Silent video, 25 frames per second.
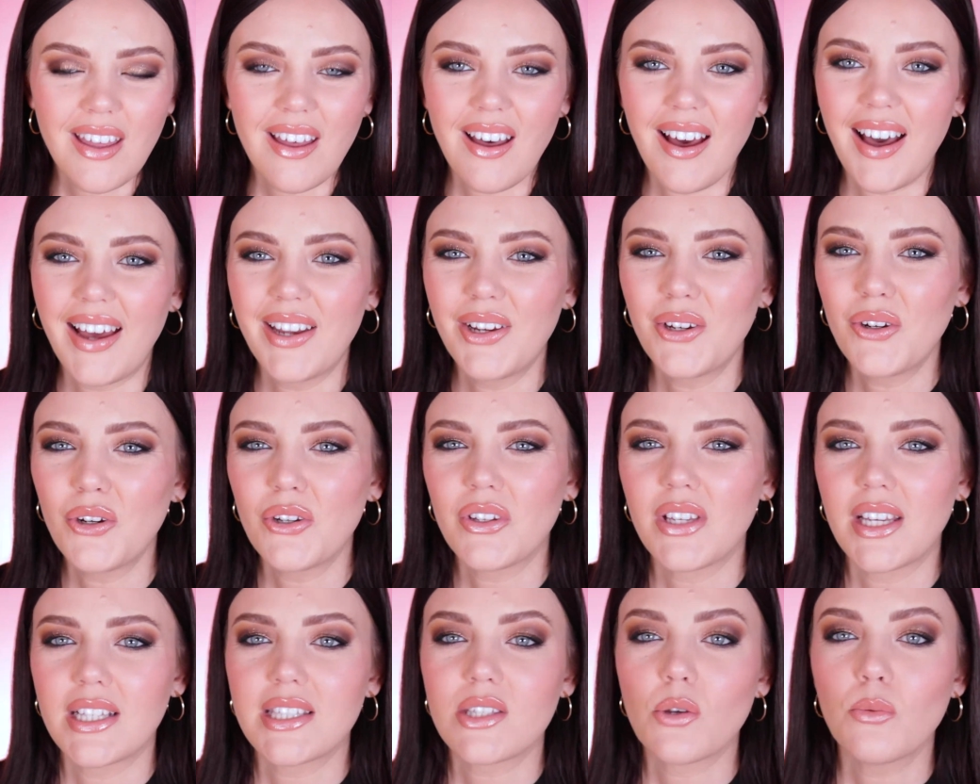I don't know,
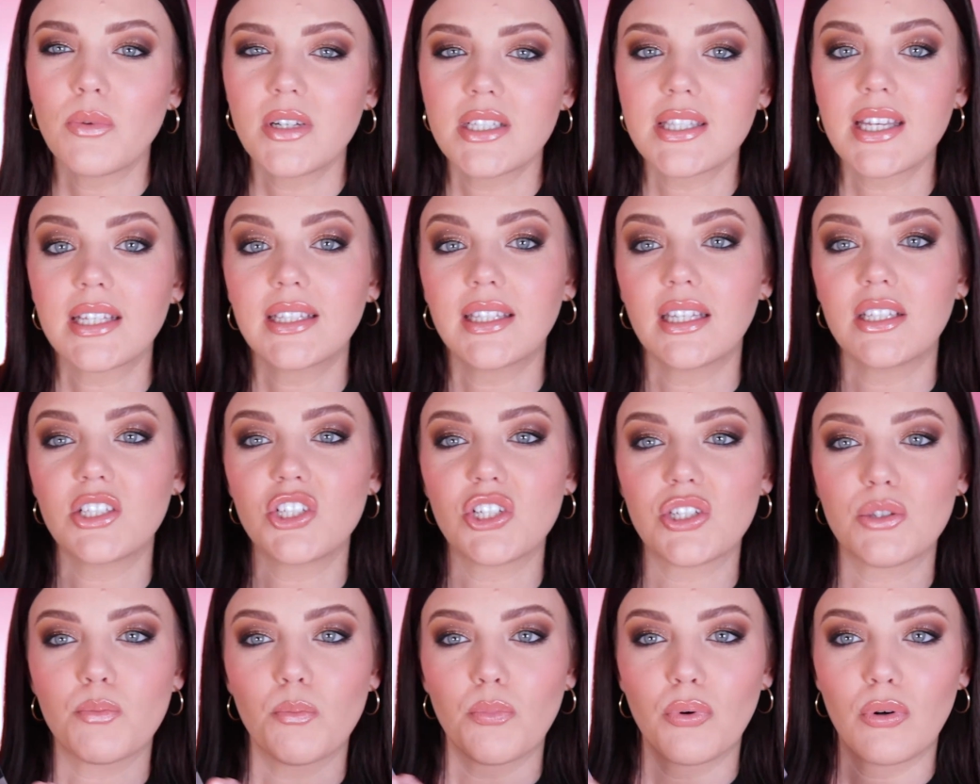it's almost like they're
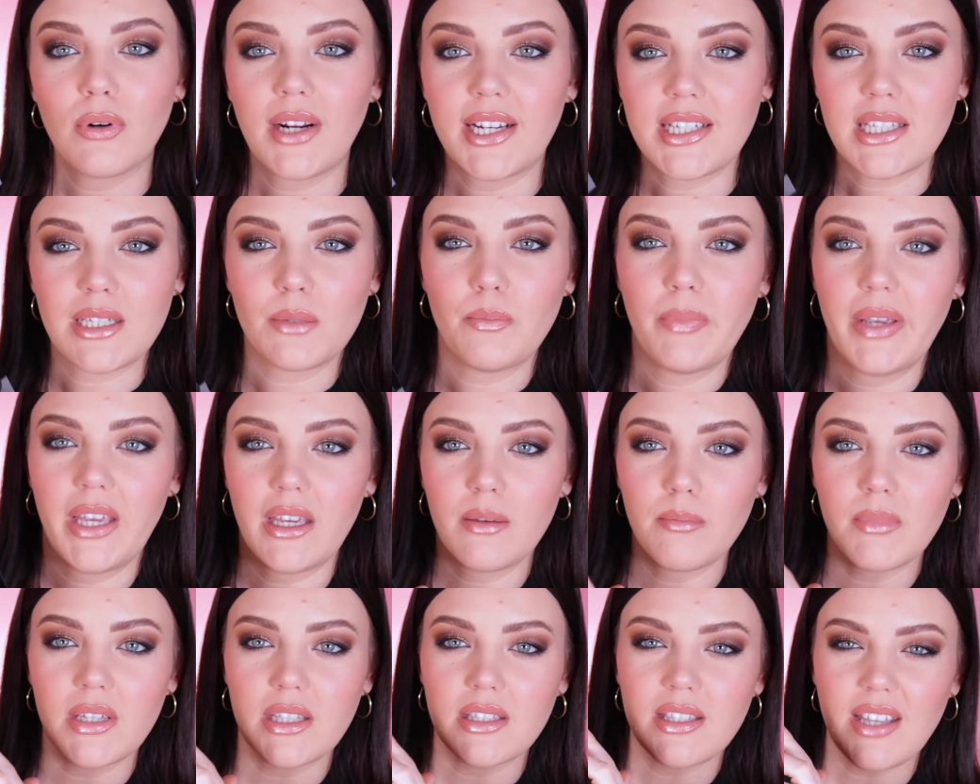just pressed
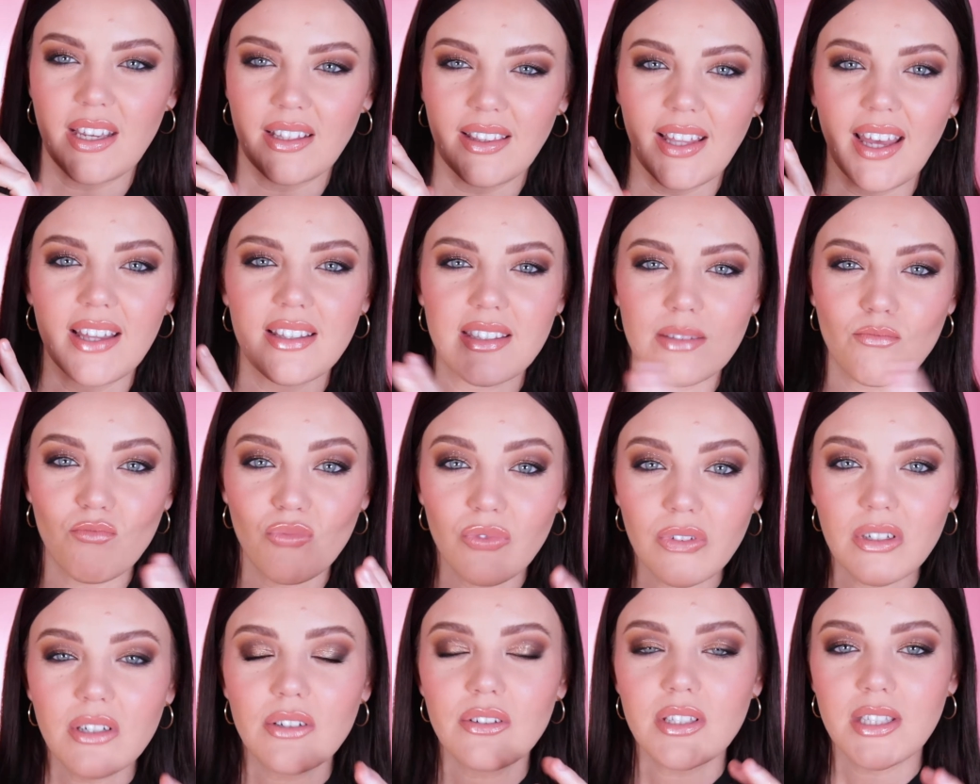pigments, like that
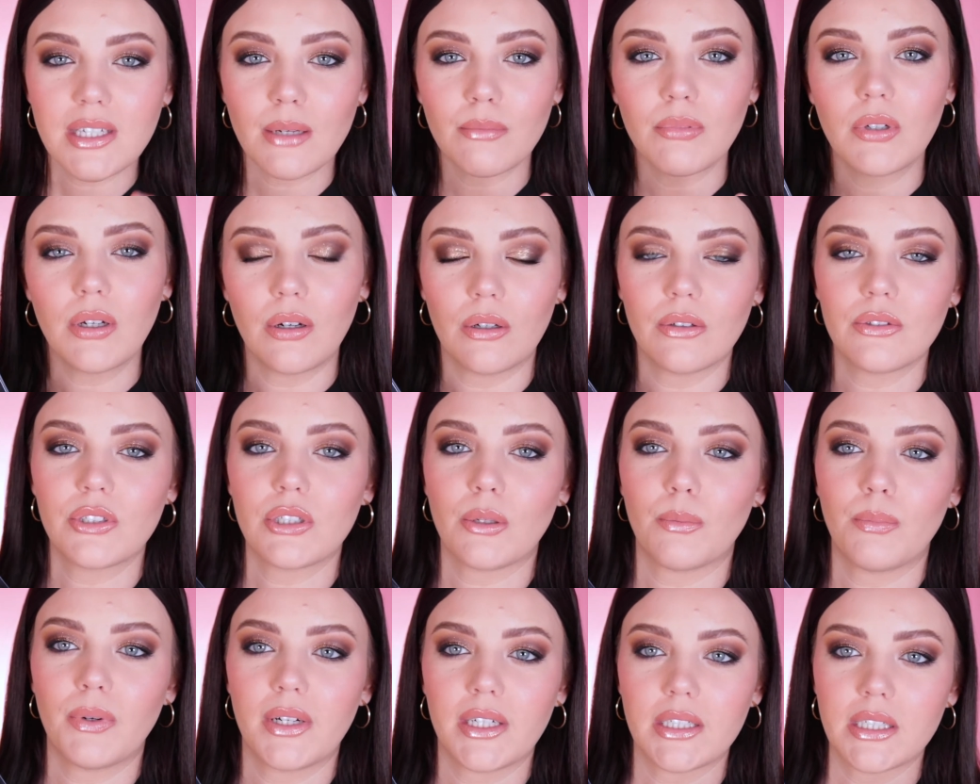real
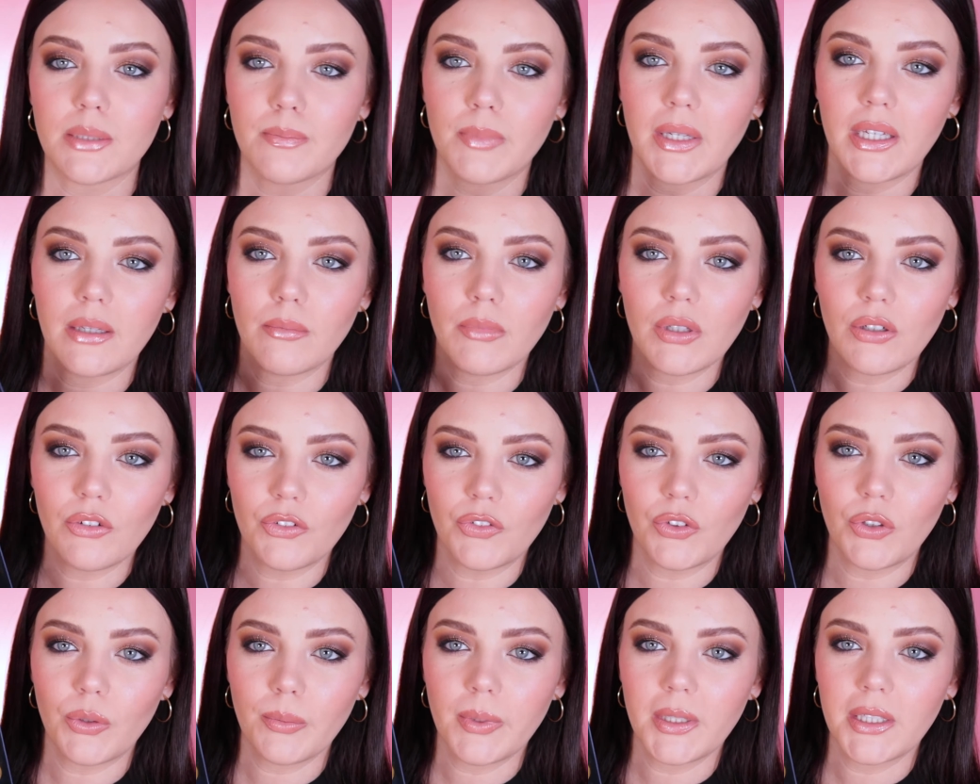subculture pressed pigment
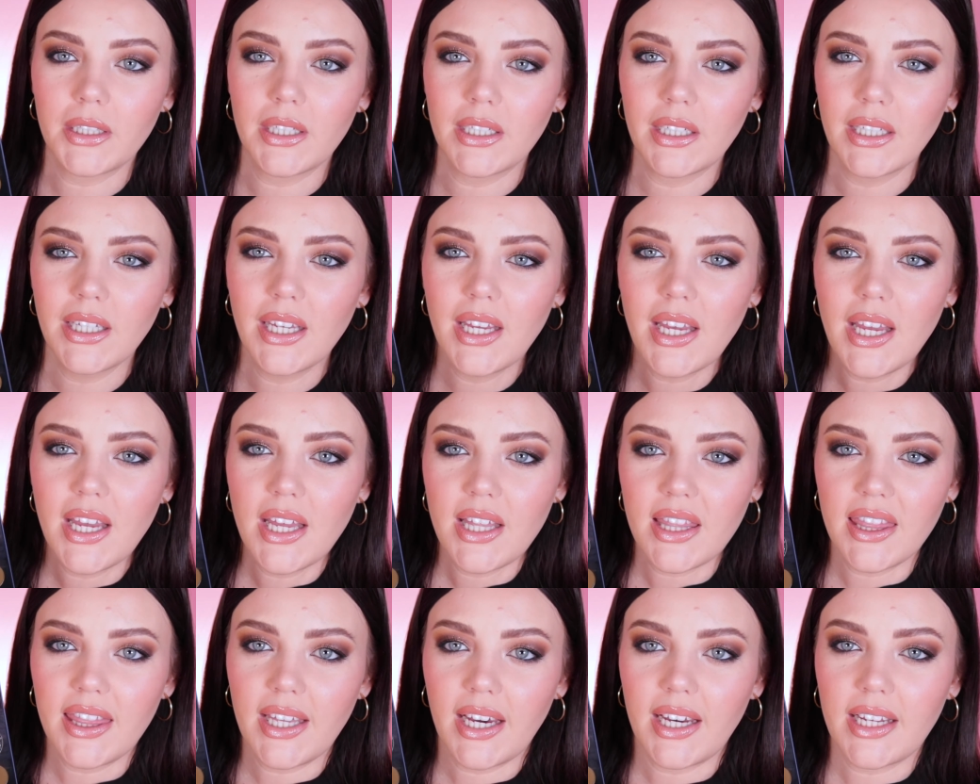formula
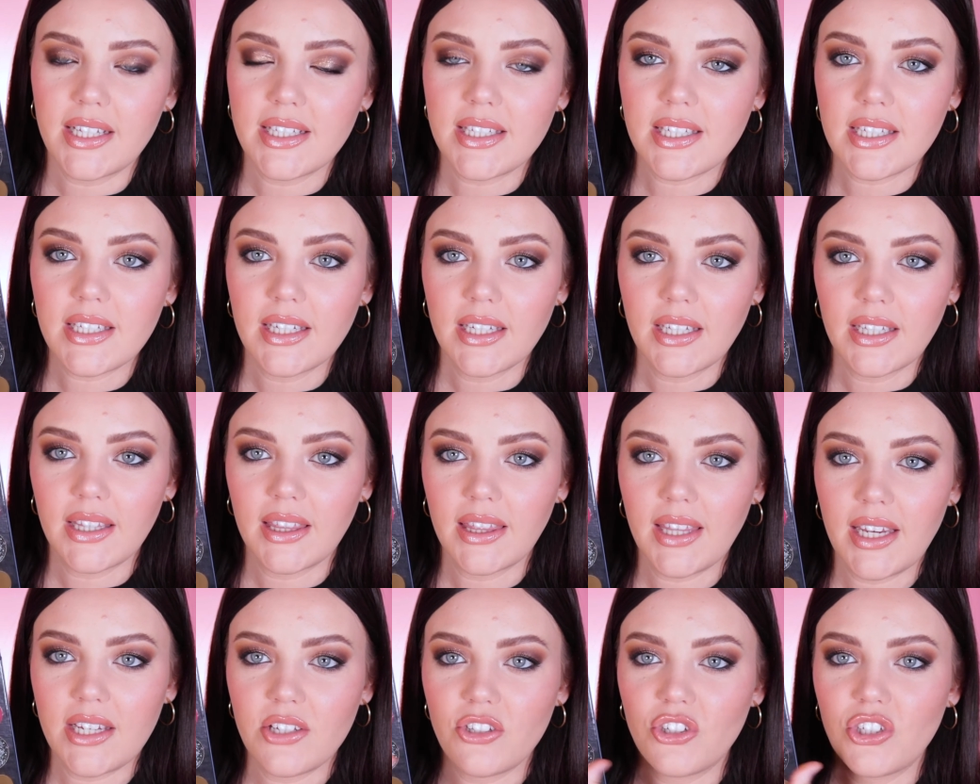that
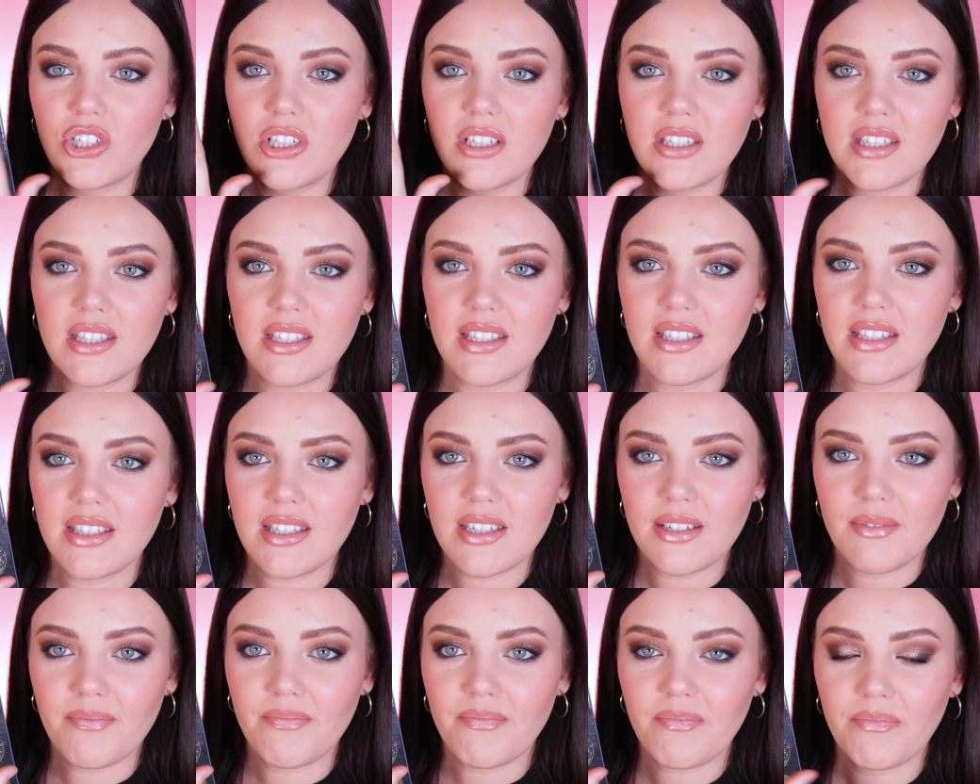they just,